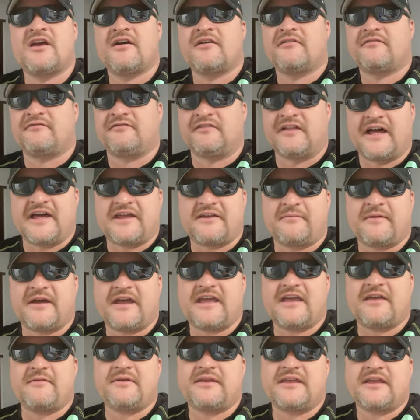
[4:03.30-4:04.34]
Fly to
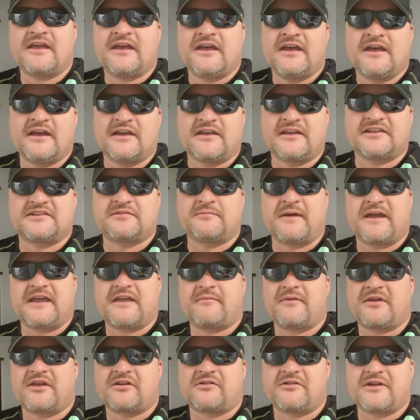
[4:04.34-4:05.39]
Miami, get to
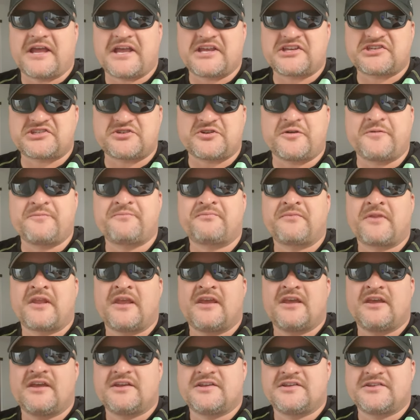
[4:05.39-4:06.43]
Miami International,
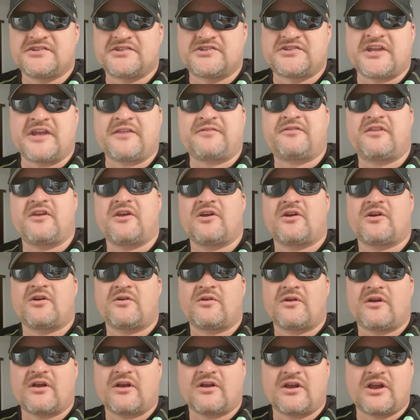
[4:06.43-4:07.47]
set
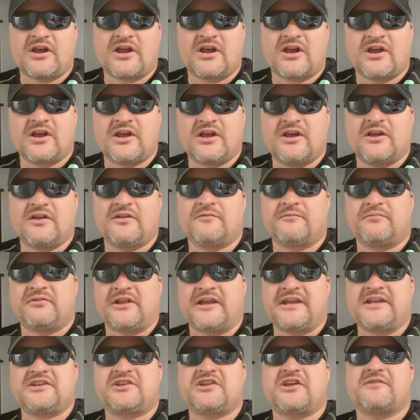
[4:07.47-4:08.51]
there,
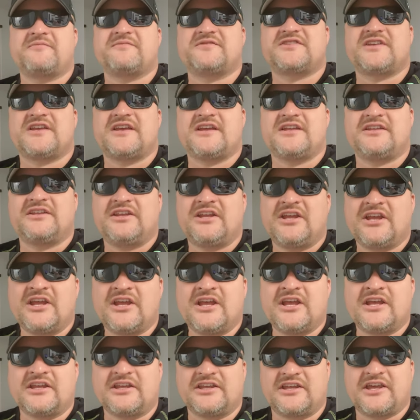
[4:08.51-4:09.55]
plane comes in,
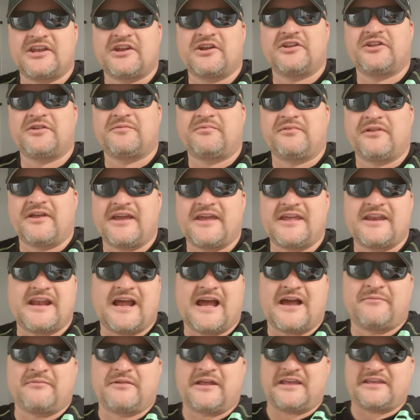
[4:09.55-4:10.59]
get on the plane.
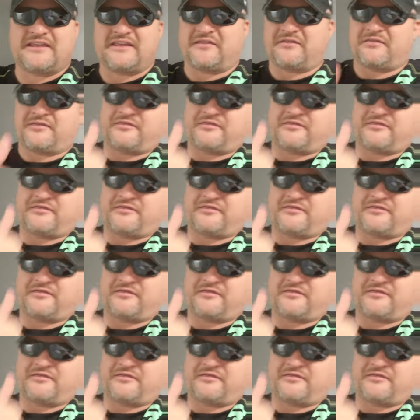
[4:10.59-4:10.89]
I'm like in